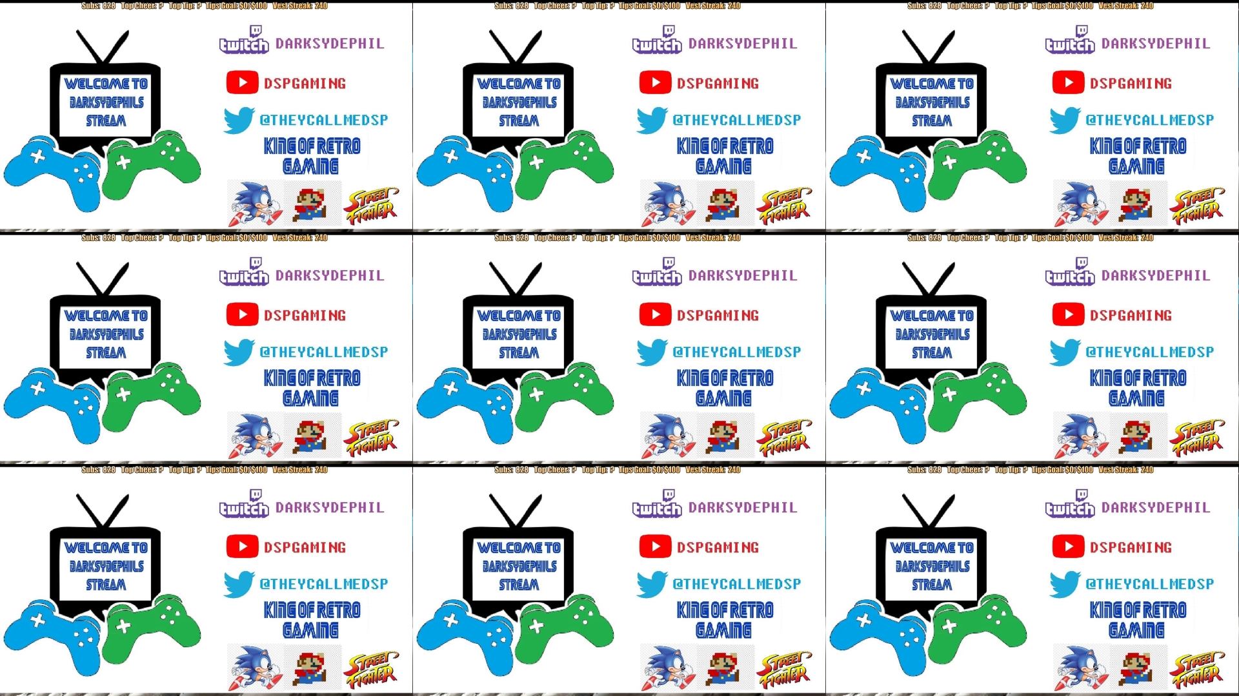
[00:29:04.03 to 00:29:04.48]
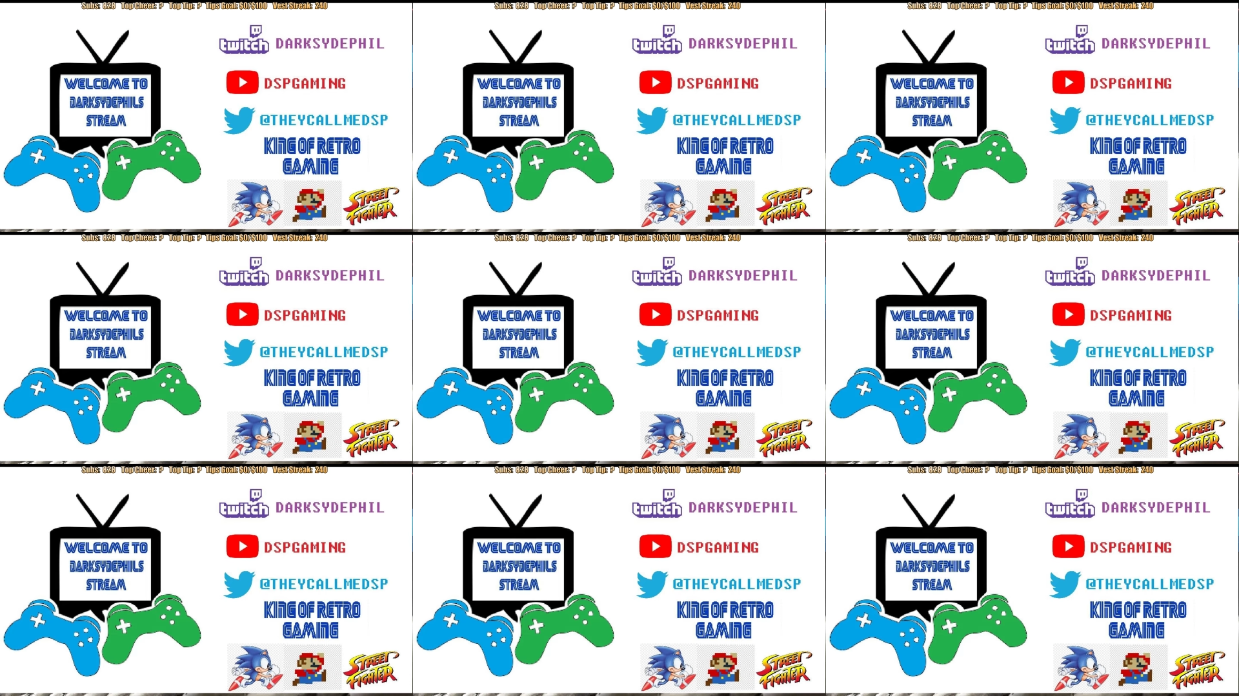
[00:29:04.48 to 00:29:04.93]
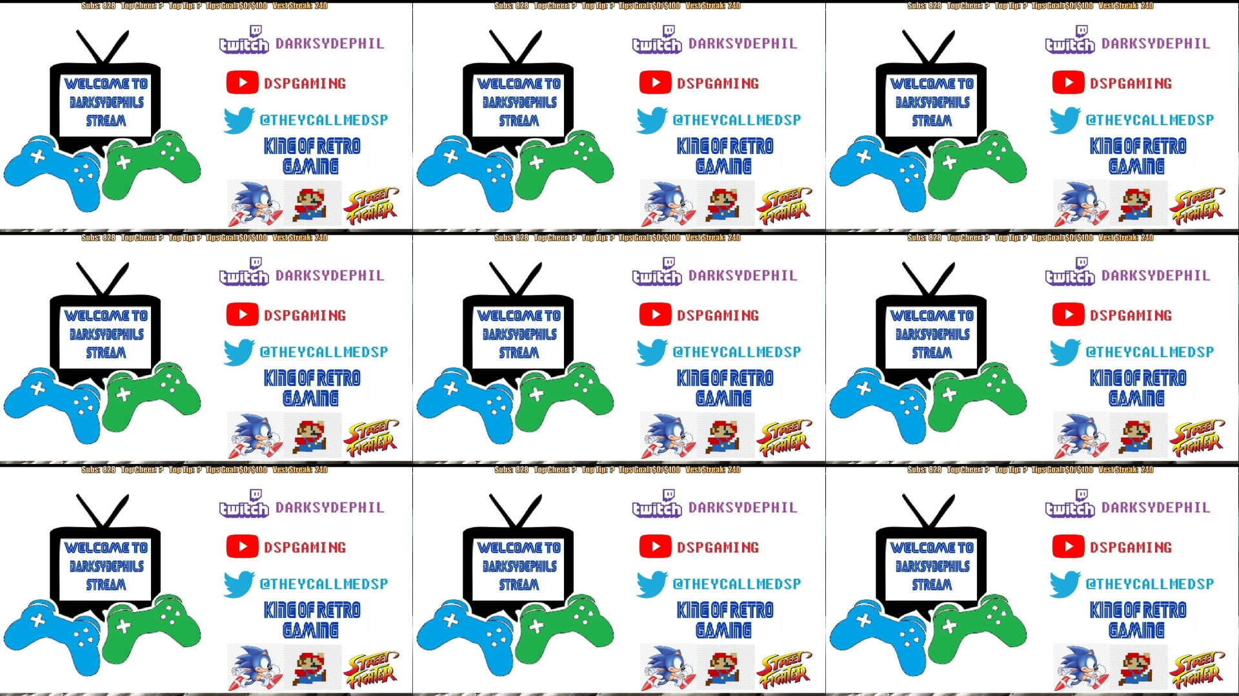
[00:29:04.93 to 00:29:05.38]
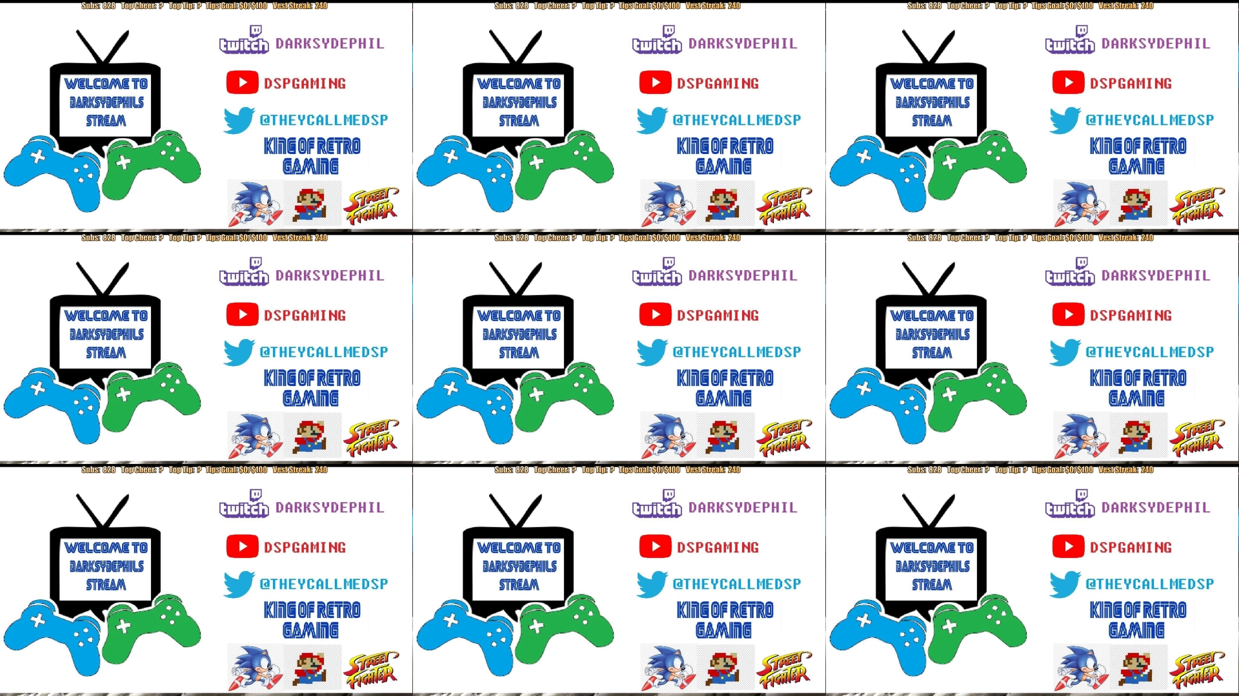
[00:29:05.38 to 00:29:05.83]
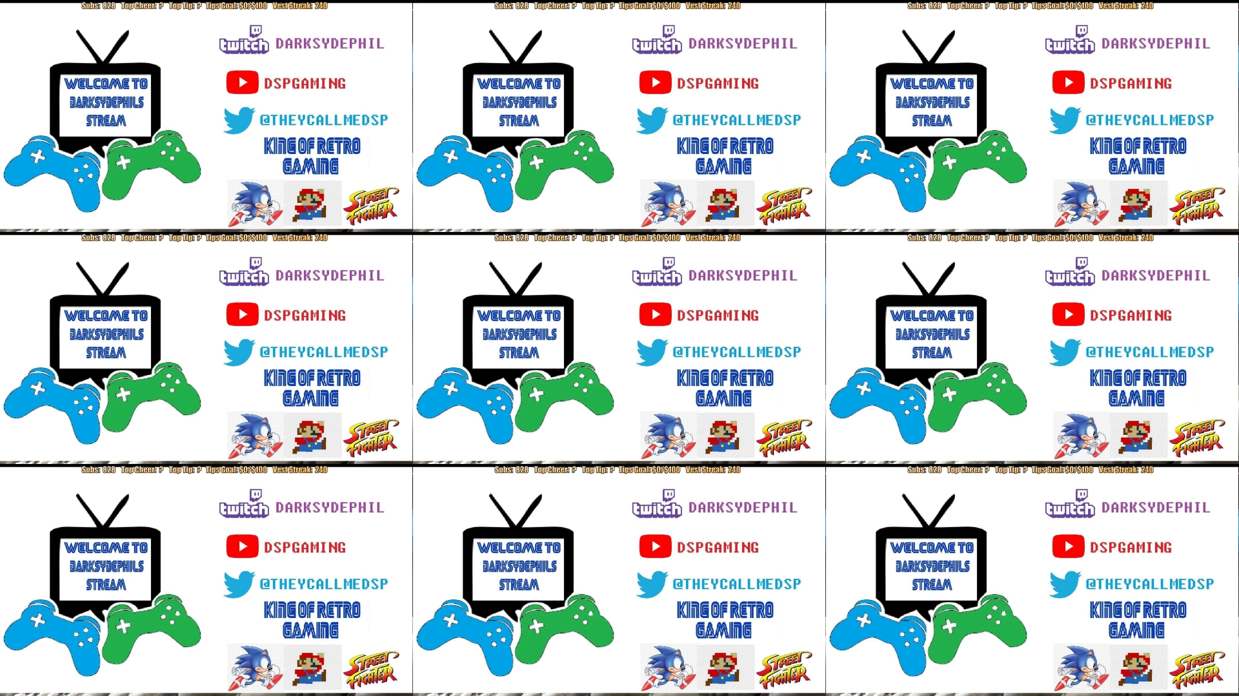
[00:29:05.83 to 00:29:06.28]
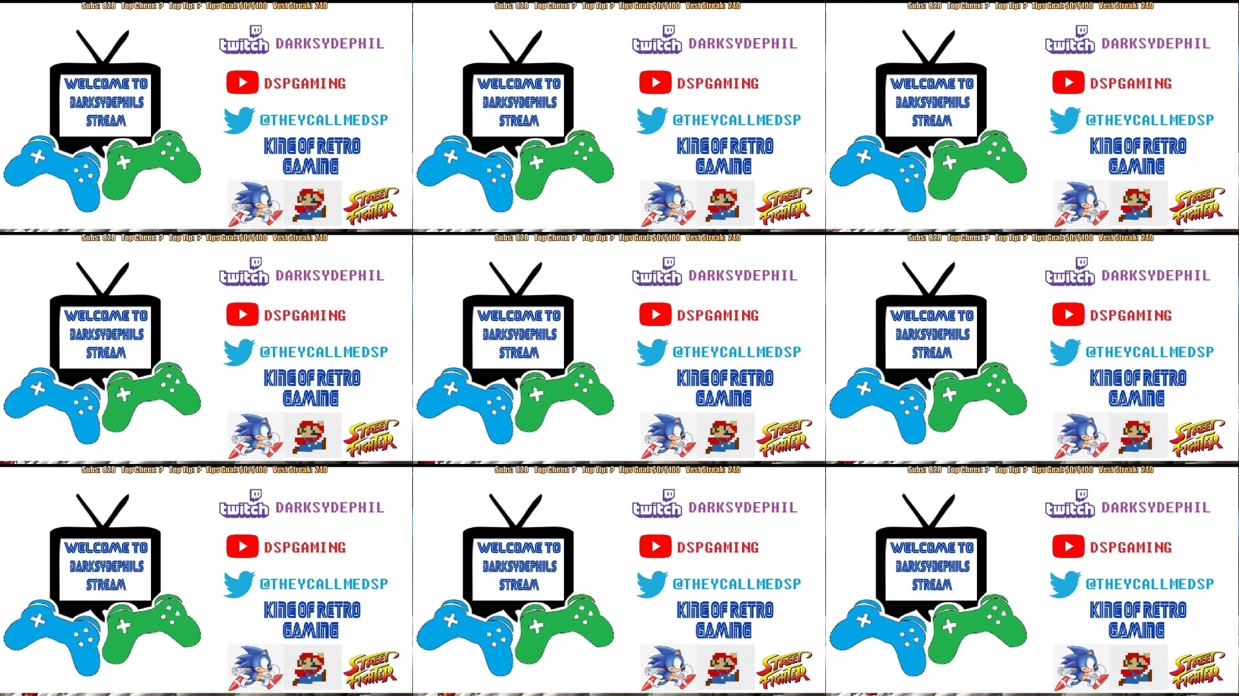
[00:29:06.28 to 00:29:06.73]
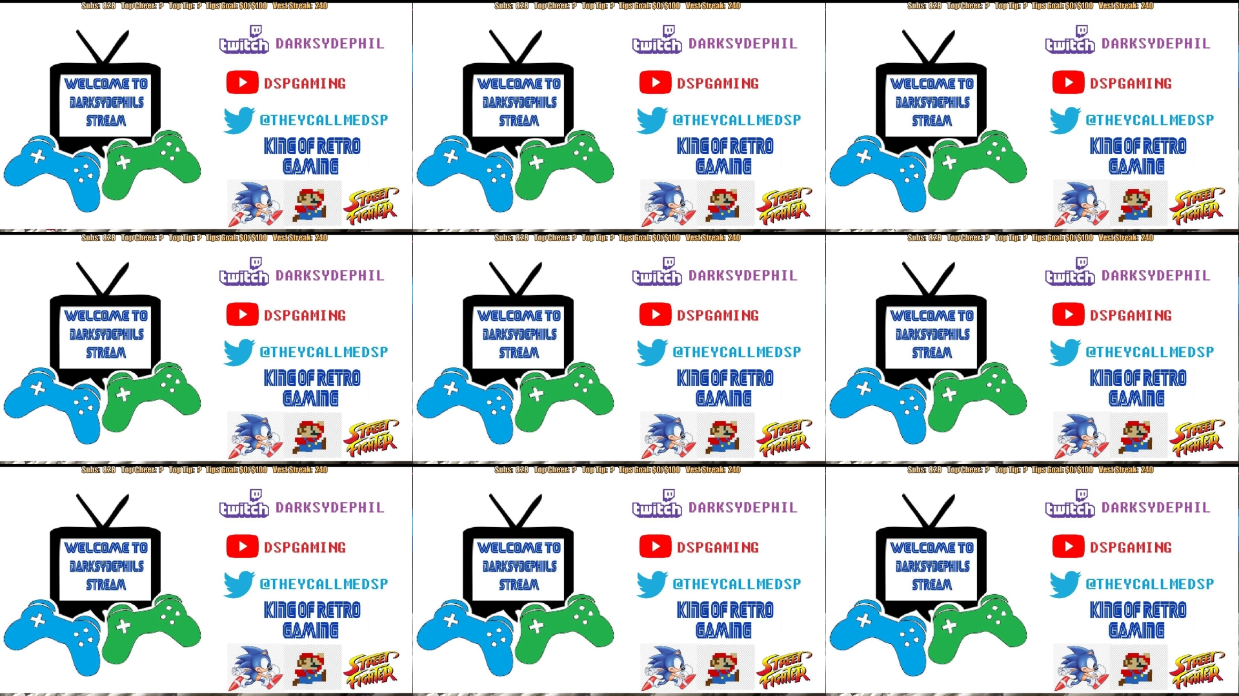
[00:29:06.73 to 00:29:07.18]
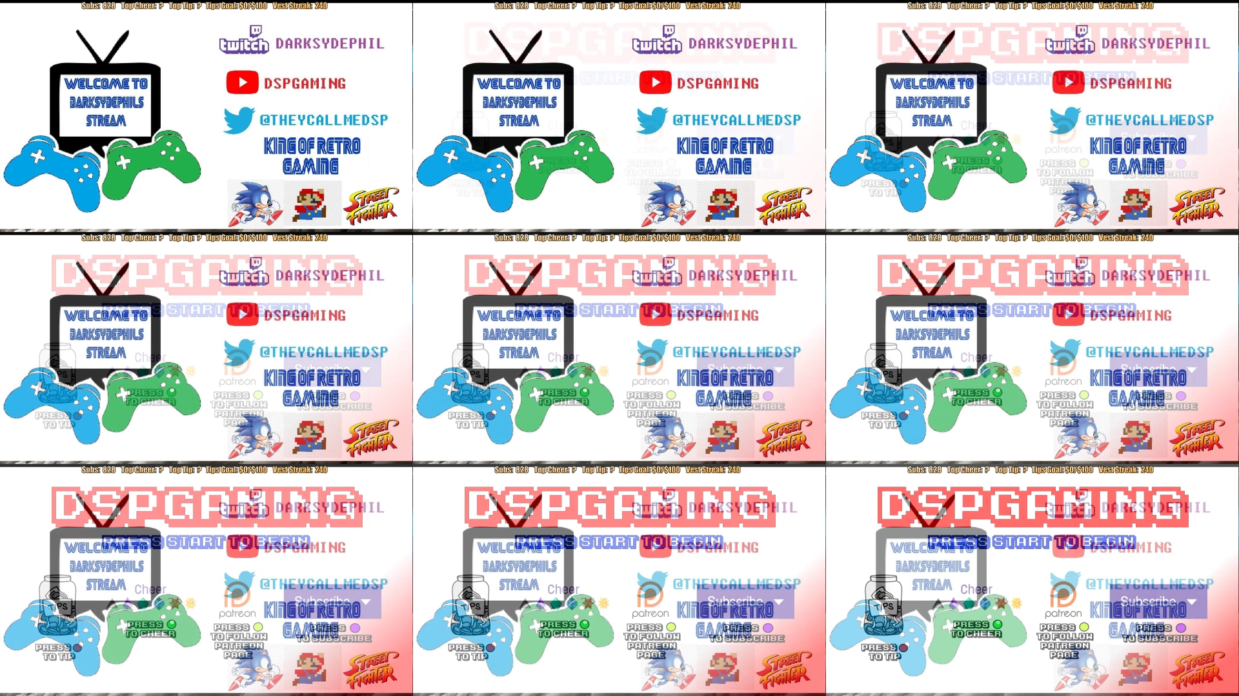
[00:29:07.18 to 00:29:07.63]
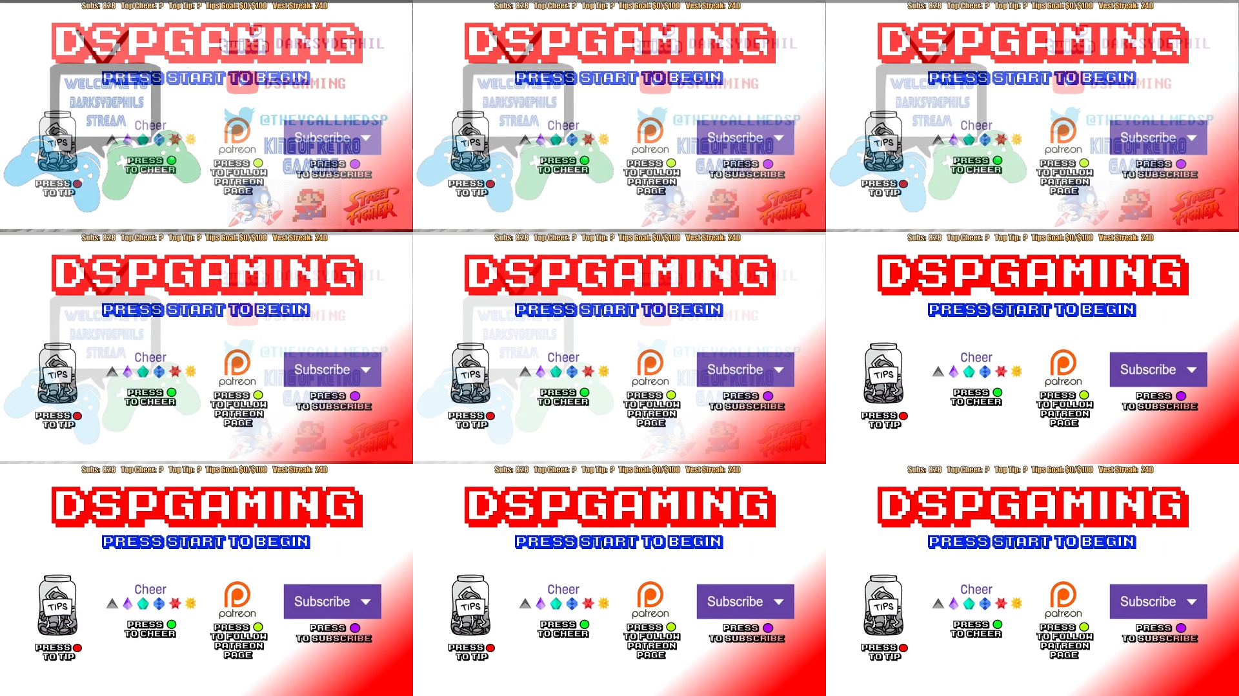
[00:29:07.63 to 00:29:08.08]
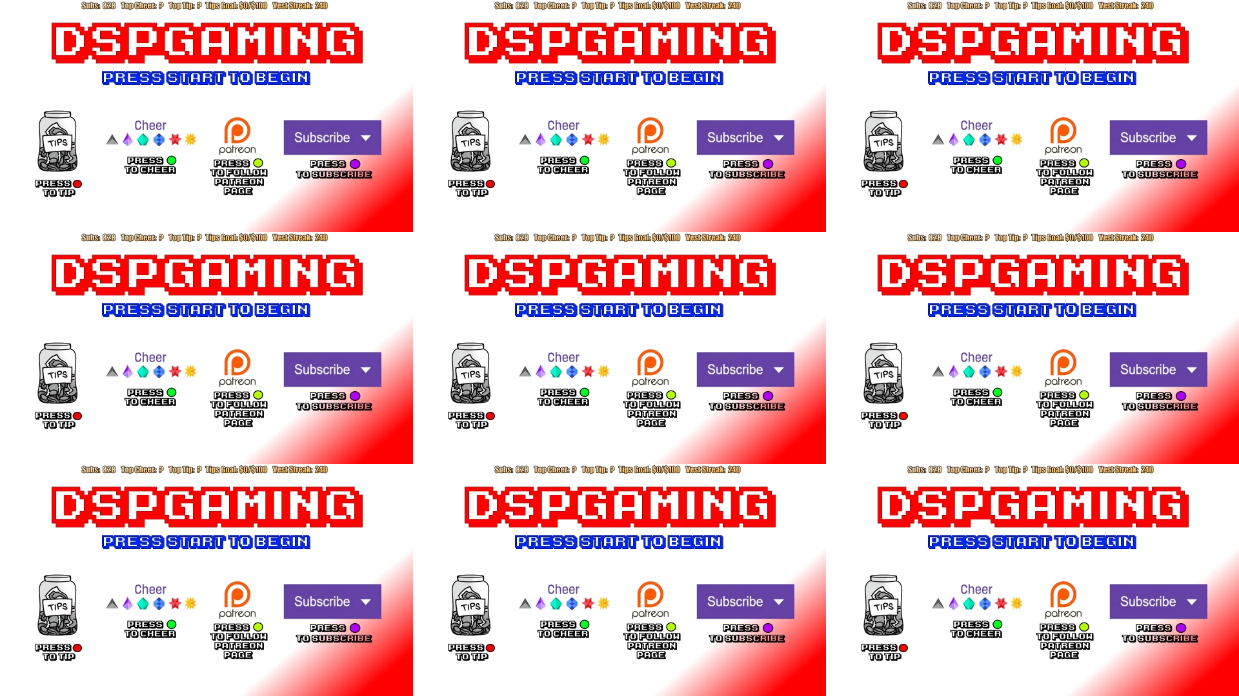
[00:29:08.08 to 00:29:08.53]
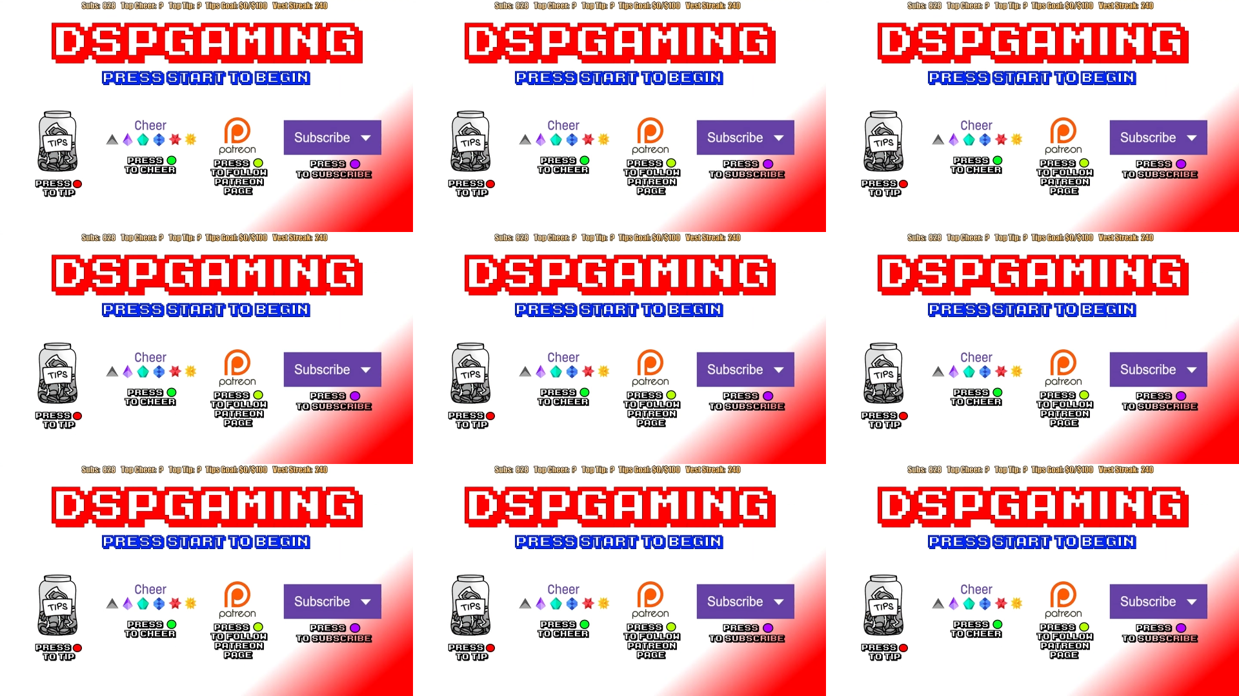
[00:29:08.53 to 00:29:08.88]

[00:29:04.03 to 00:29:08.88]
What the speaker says: No face is visible, so there are no lips to read.